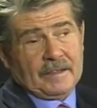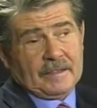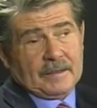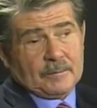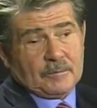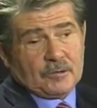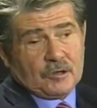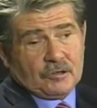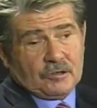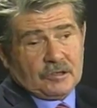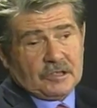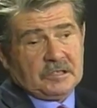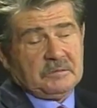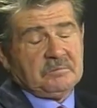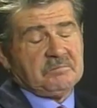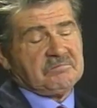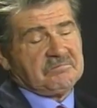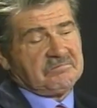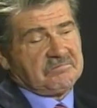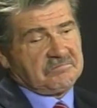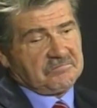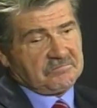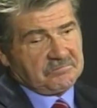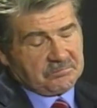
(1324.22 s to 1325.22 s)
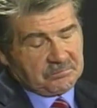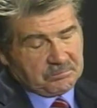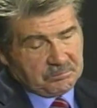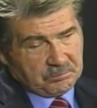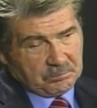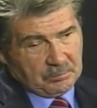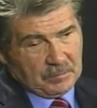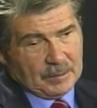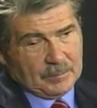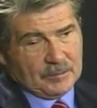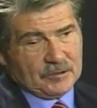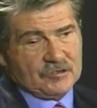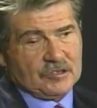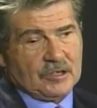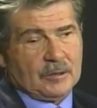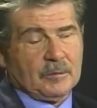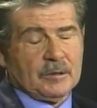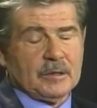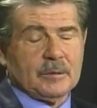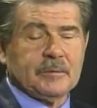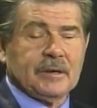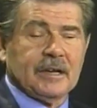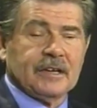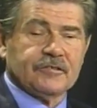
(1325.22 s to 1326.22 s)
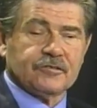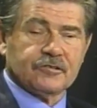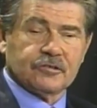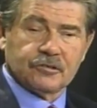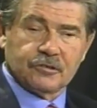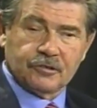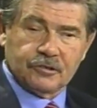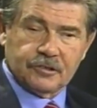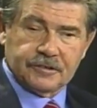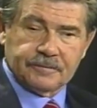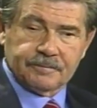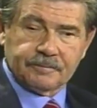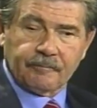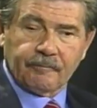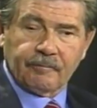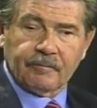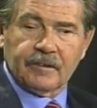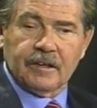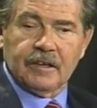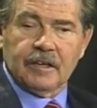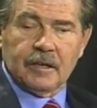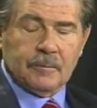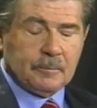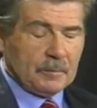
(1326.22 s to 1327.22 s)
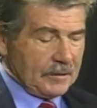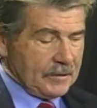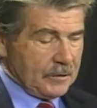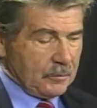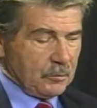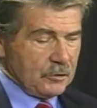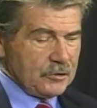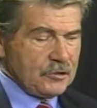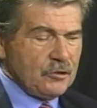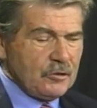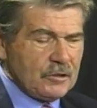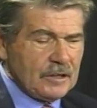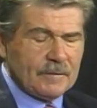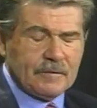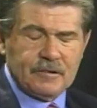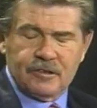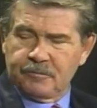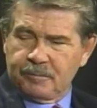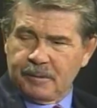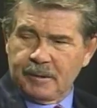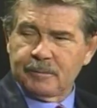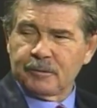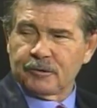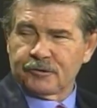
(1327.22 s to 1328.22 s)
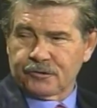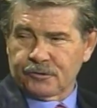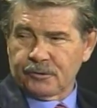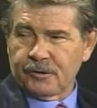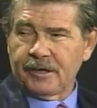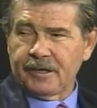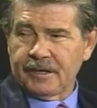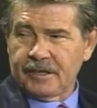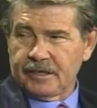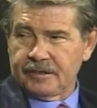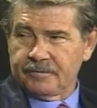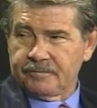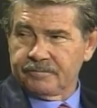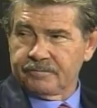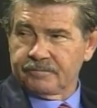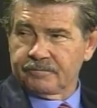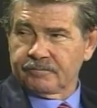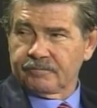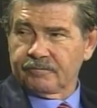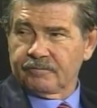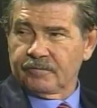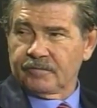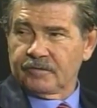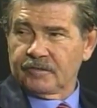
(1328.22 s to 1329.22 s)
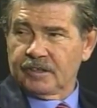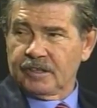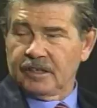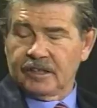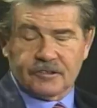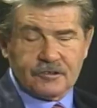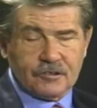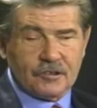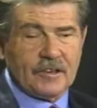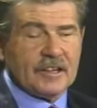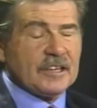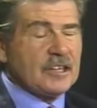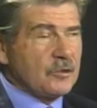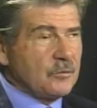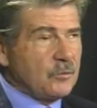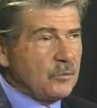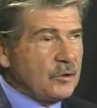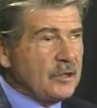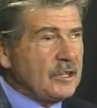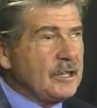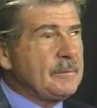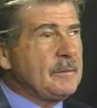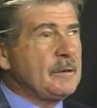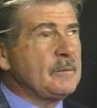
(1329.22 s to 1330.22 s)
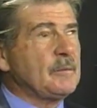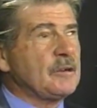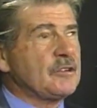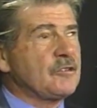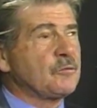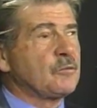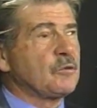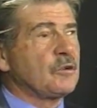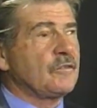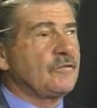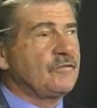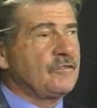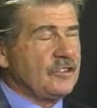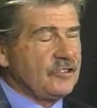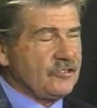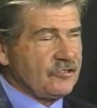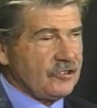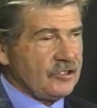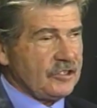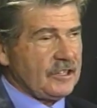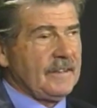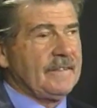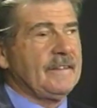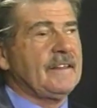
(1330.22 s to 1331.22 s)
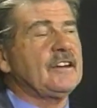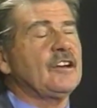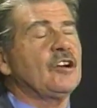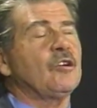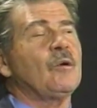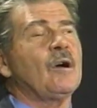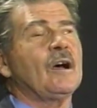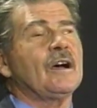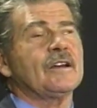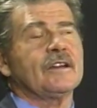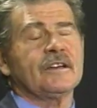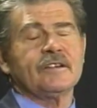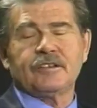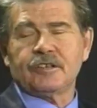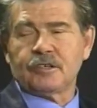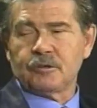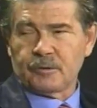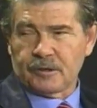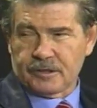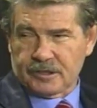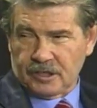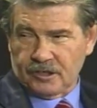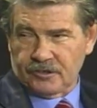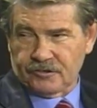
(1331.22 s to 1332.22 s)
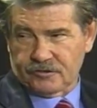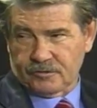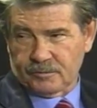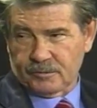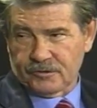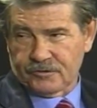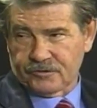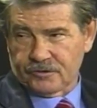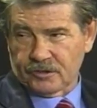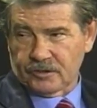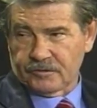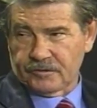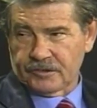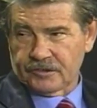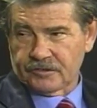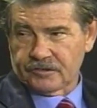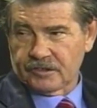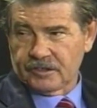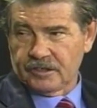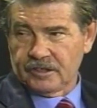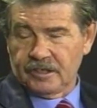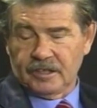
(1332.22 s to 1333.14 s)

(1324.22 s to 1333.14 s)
of them good, maybe some of them not so good. But when you give these people training, so they can really be much more efficient and they know how to deal with customer service.